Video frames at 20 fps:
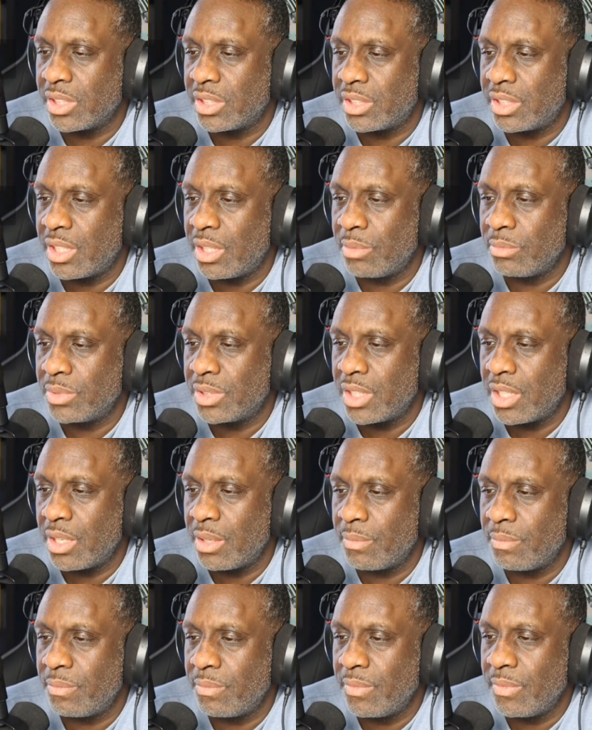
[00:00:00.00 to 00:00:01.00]
says, thumbs
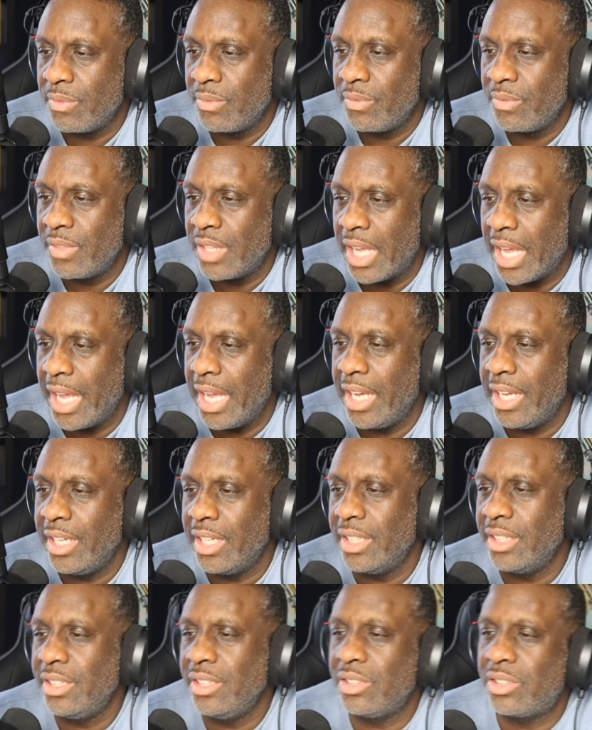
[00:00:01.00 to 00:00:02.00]
up.
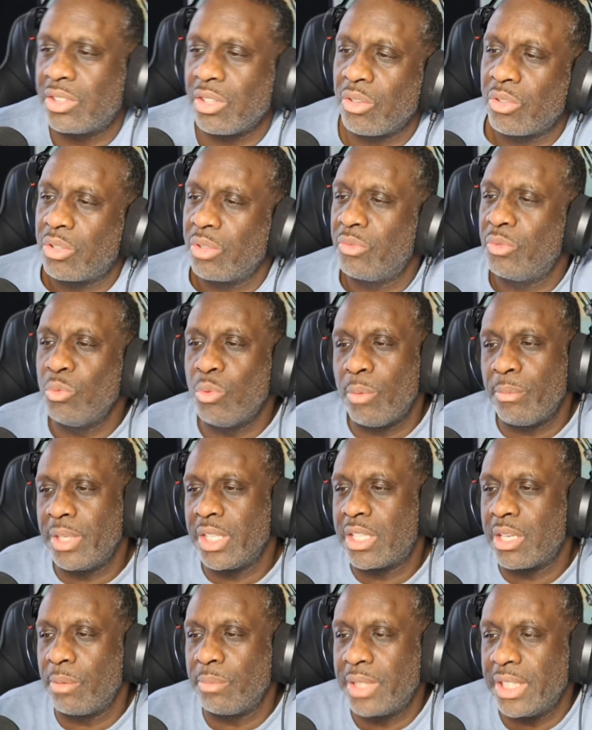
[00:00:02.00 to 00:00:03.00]
Hey, Indie Circle, if you want
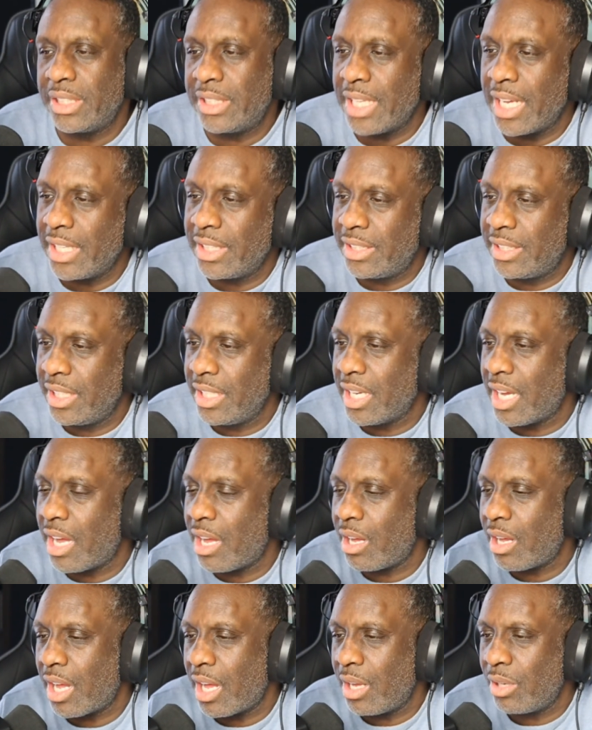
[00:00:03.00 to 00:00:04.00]
me to come get that deer,
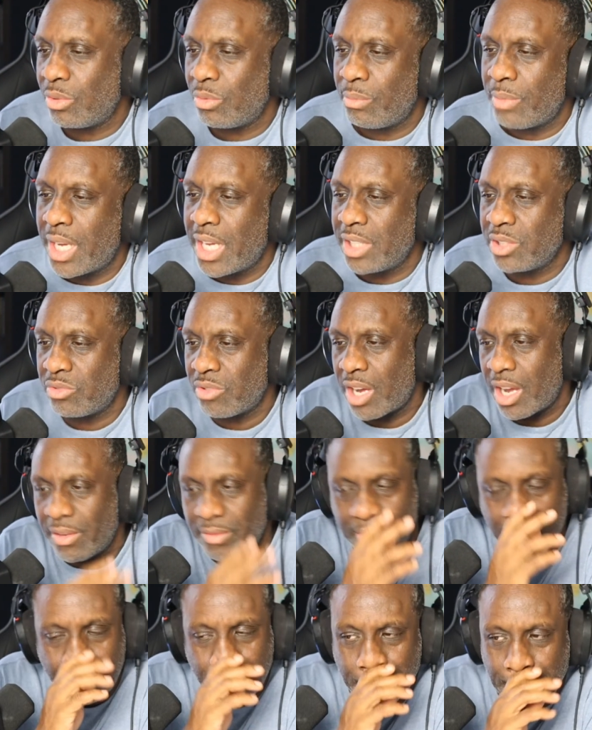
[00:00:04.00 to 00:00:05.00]
I don't mind
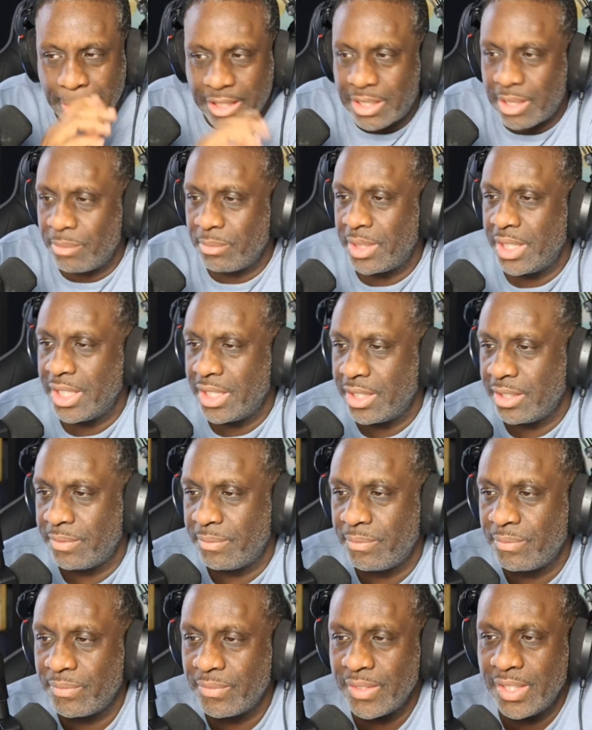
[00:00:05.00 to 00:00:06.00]
driving up there to come get
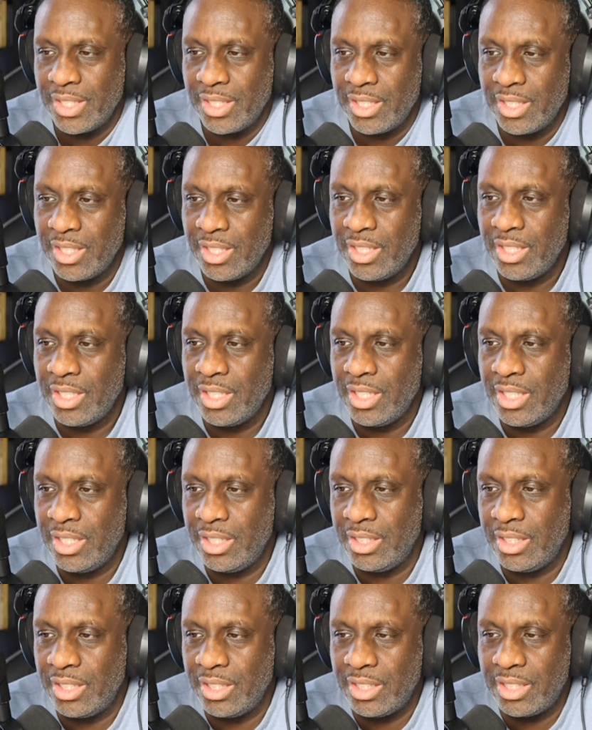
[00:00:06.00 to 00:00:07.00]
it.
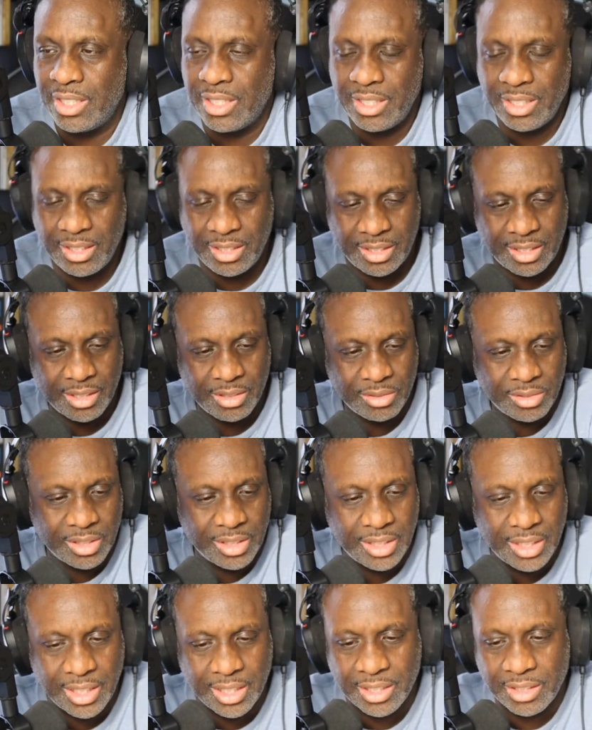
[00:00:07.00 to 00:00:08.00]
He
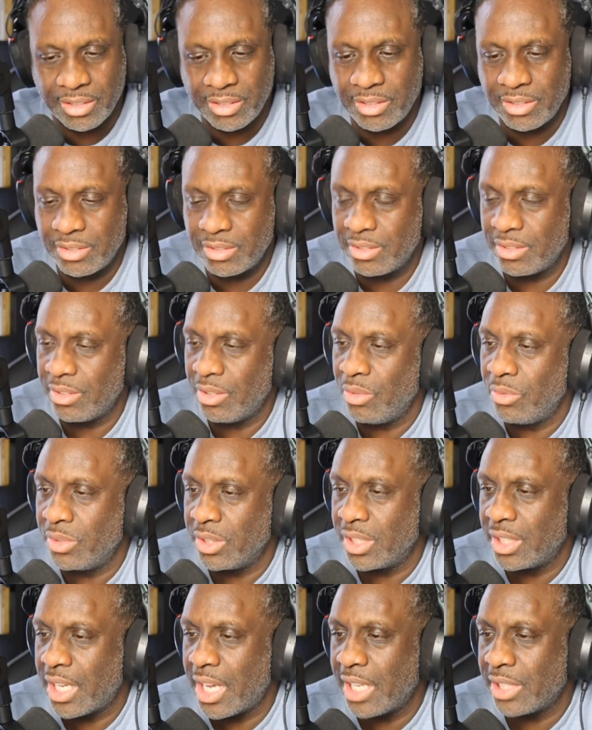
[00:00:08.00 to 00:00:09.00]
killed a deer
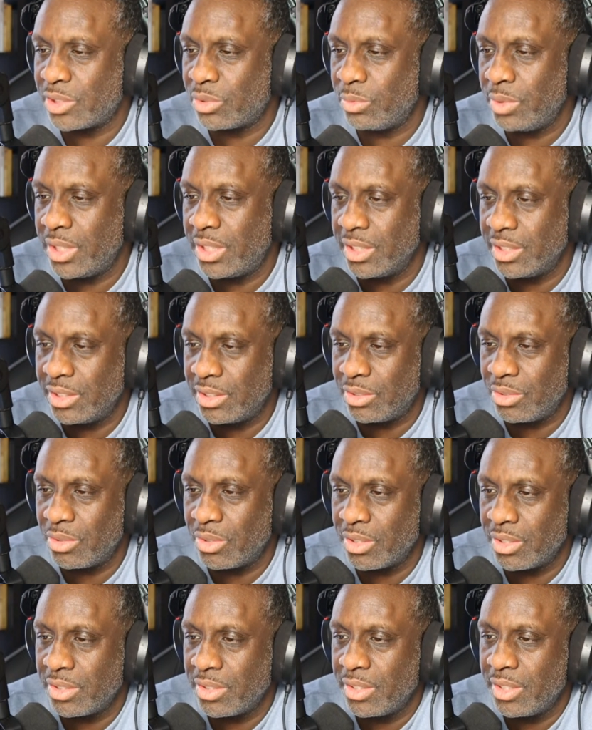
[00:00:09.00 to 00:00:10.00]
over the last week, and he's
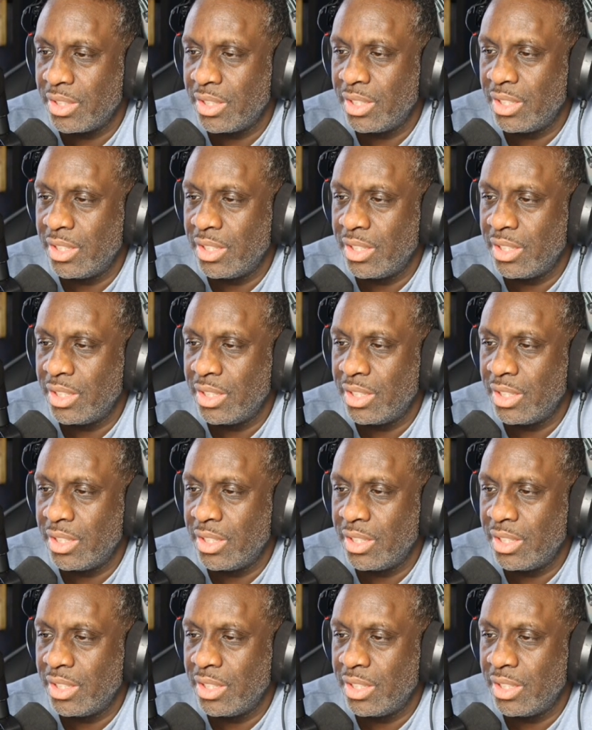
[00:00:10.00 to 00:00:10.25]
gonna